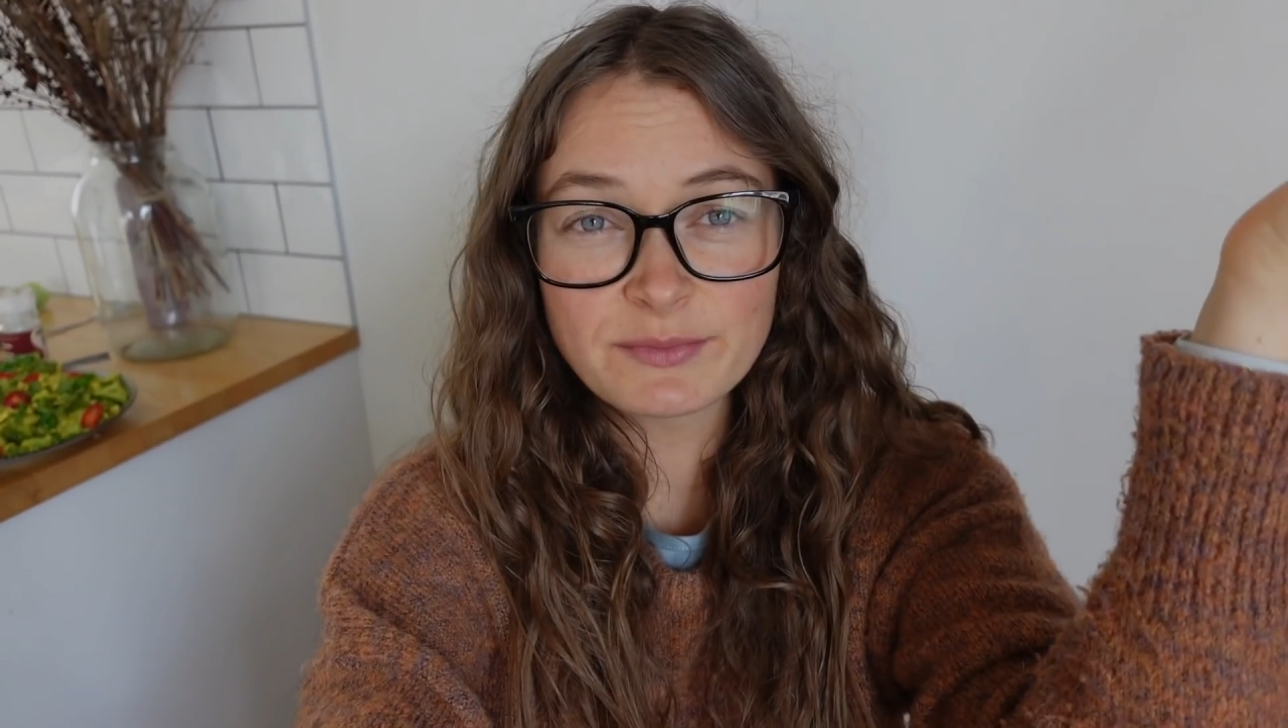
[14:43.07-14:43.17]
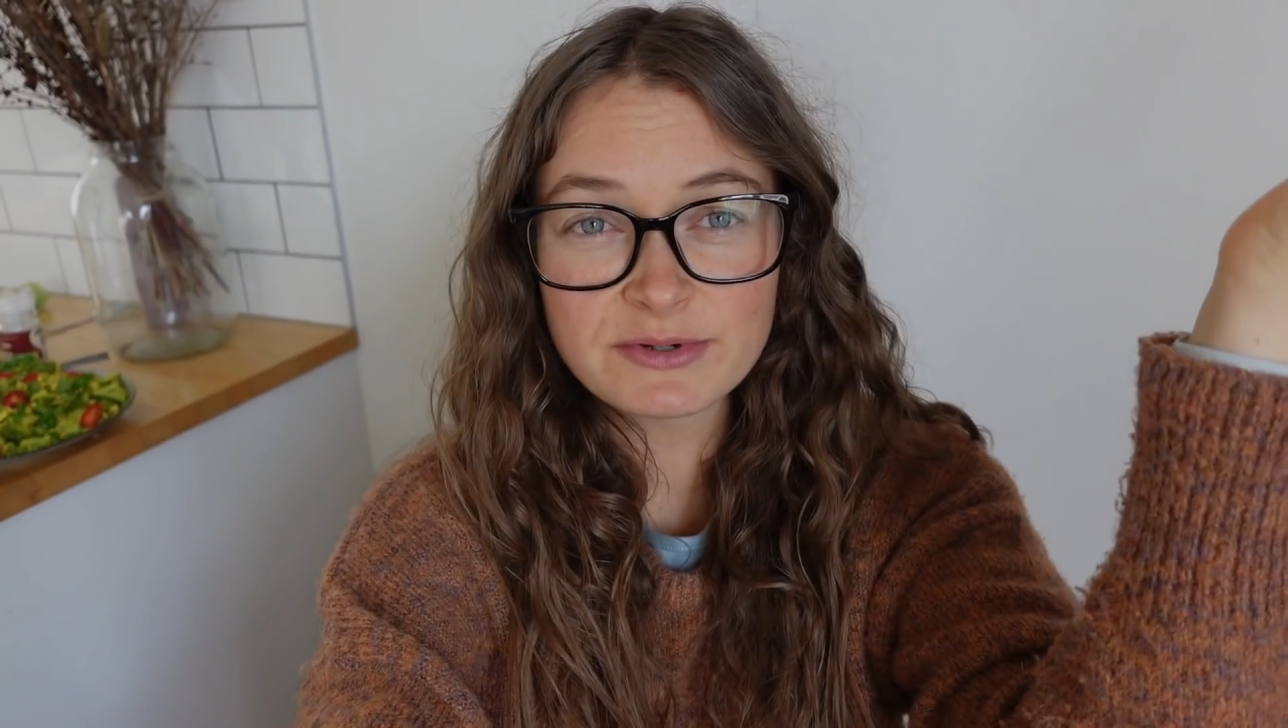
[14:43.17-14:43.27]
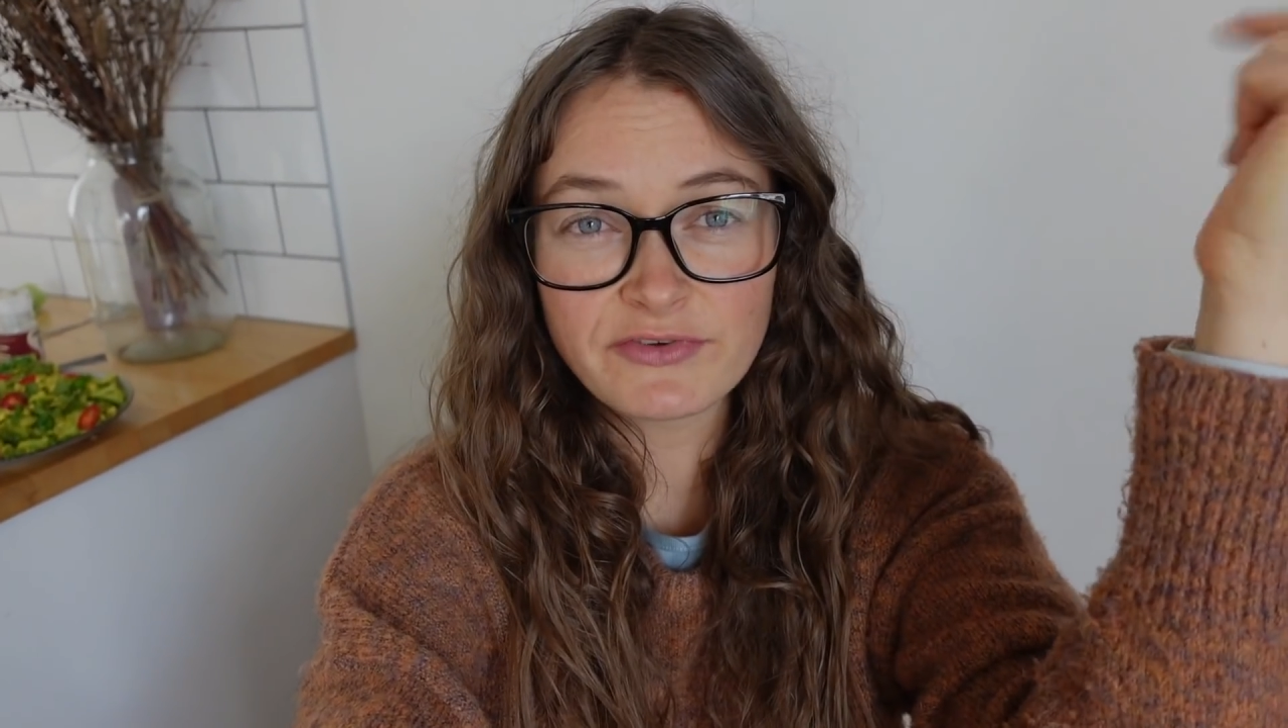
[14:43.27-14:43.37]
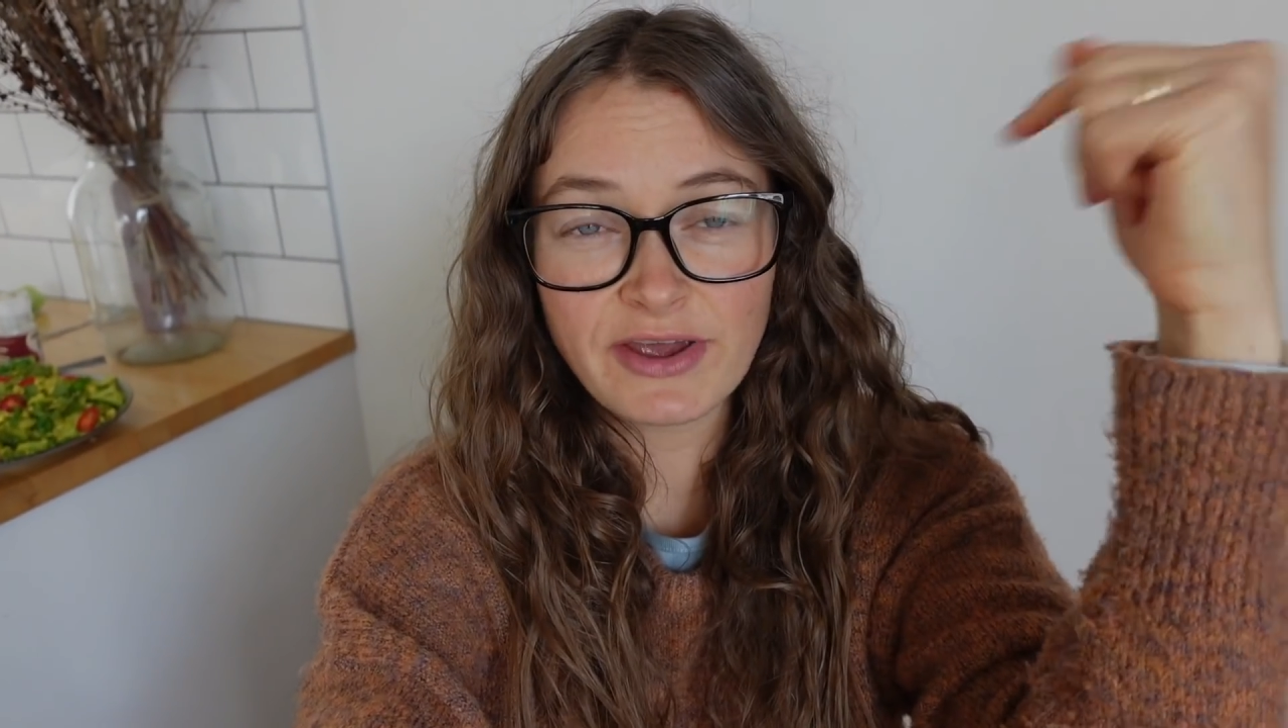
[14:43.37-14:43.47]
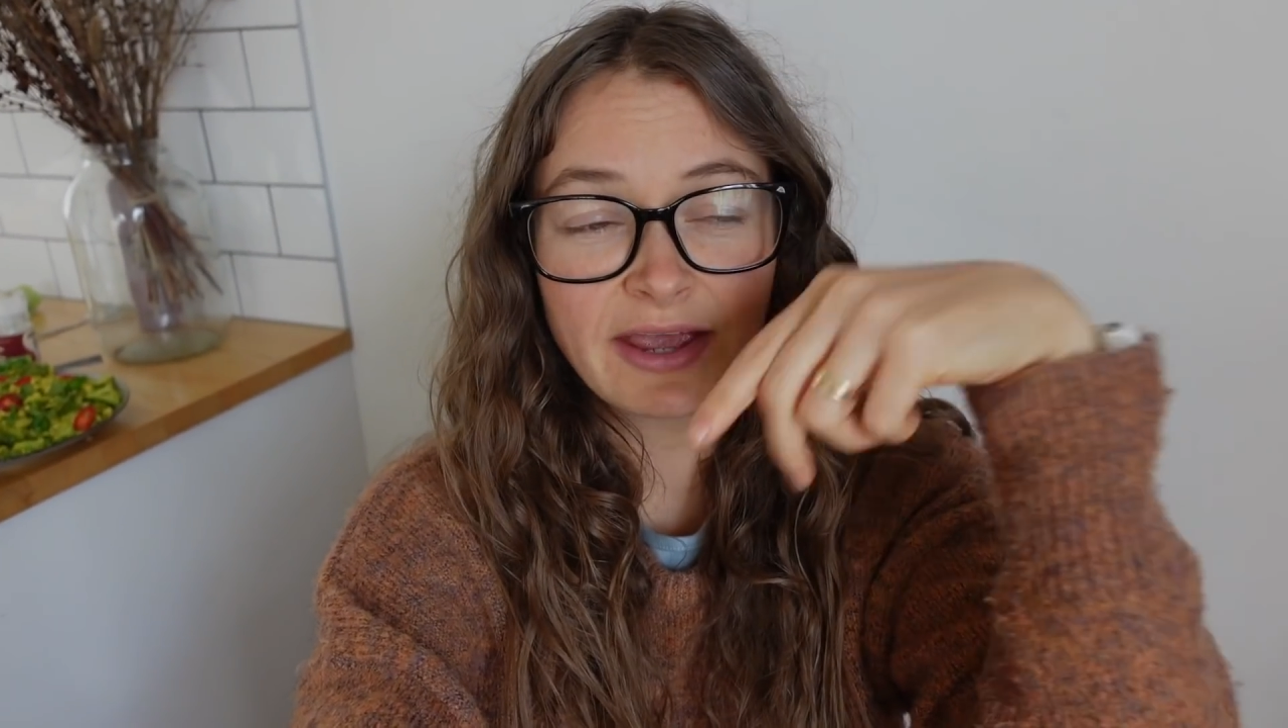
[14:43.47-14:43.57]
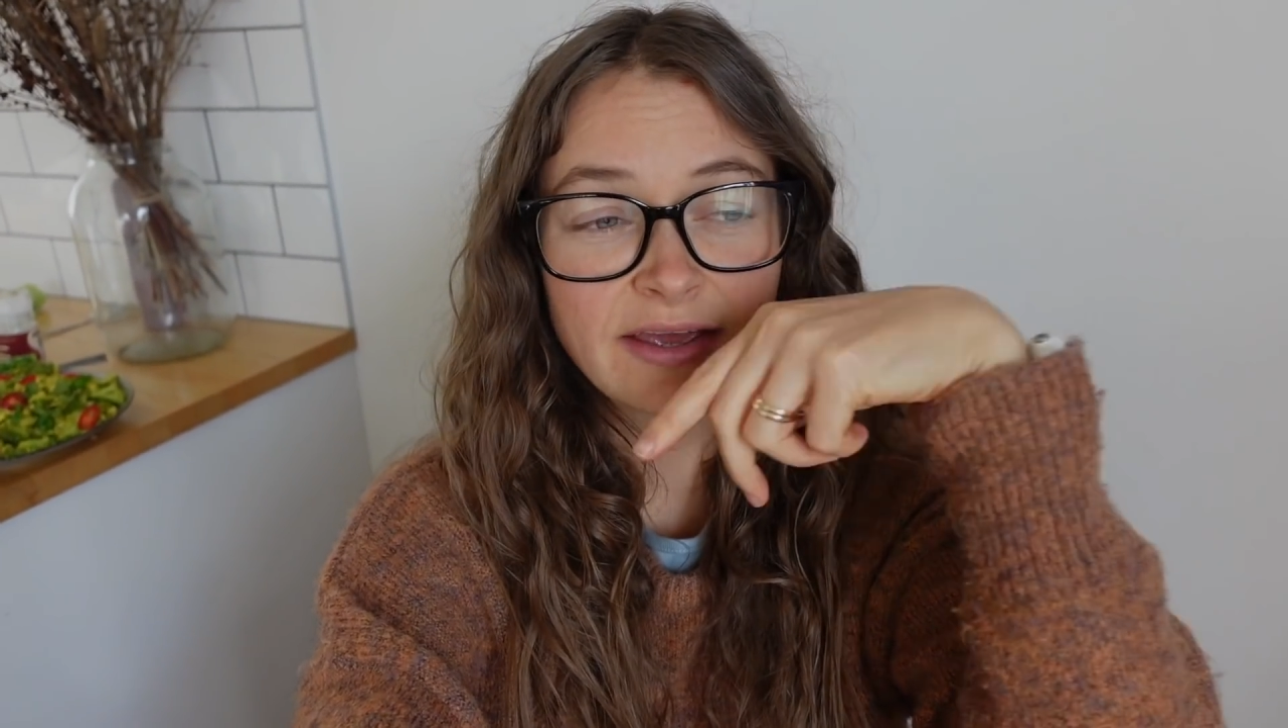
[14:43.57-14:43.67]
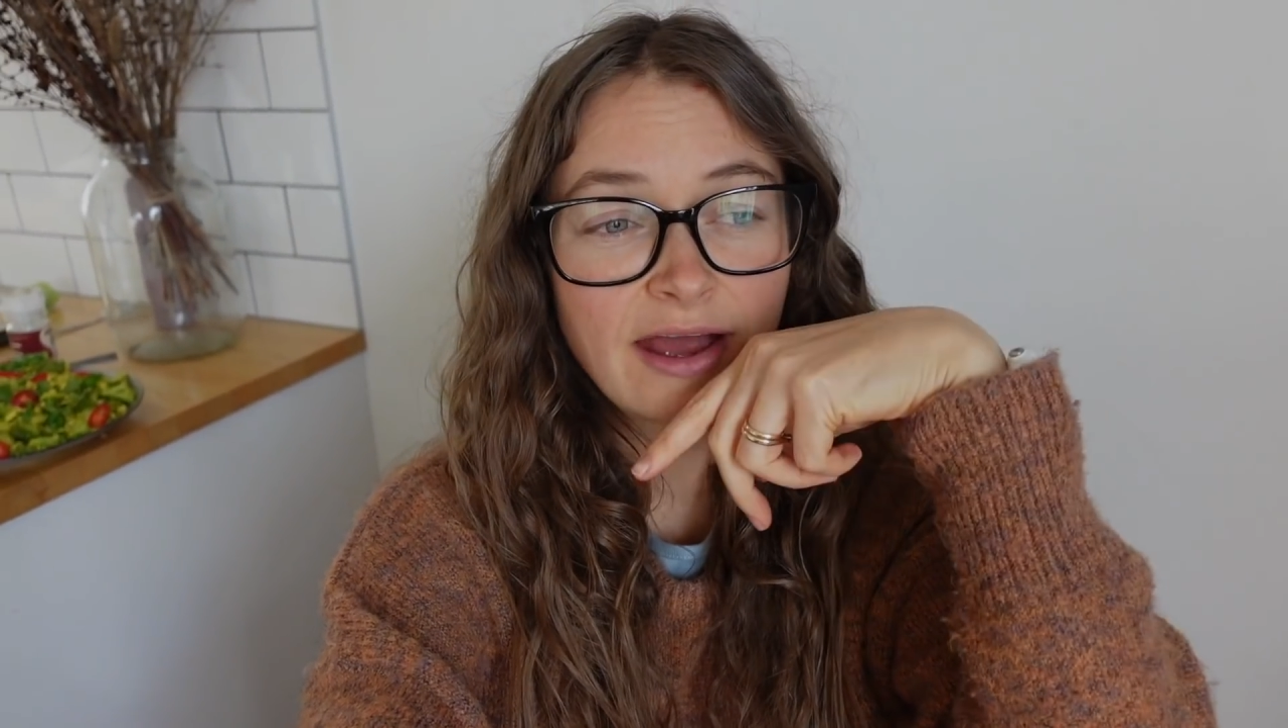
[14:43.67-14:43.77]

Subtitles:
much for hanging